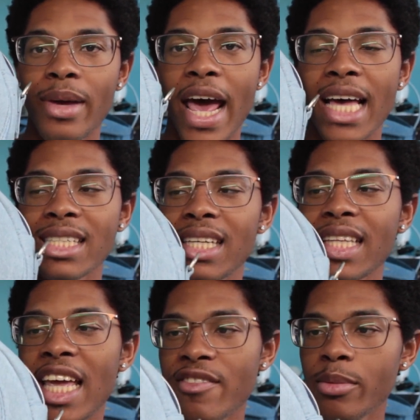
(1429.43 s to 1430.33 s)
It has the
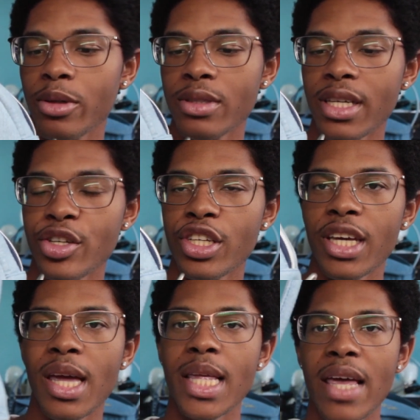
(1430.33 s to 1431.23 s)
navy blue
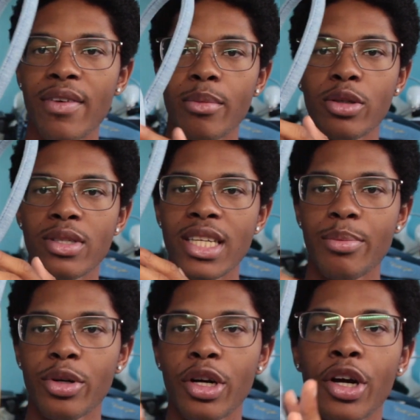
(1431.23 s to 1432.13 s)
stitching, navy blue
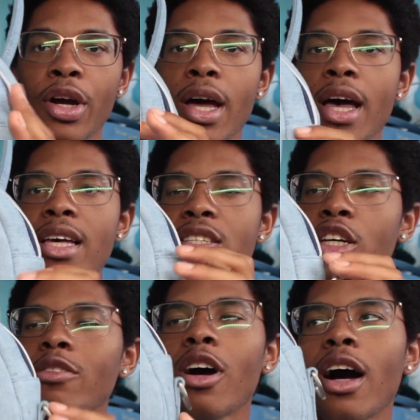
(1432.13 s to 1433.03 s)
zipper,
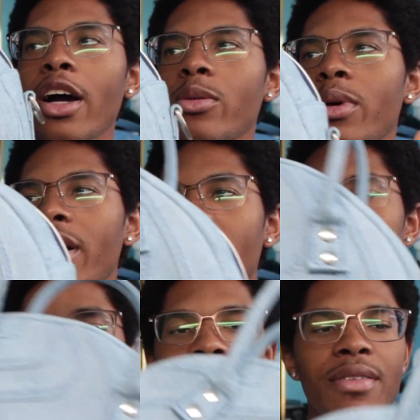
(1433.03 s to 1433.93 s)
silver hardware,
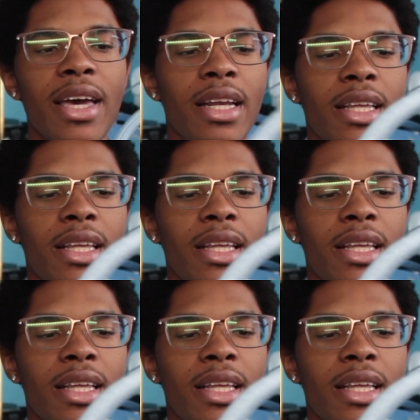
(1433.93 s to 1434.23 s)
love it.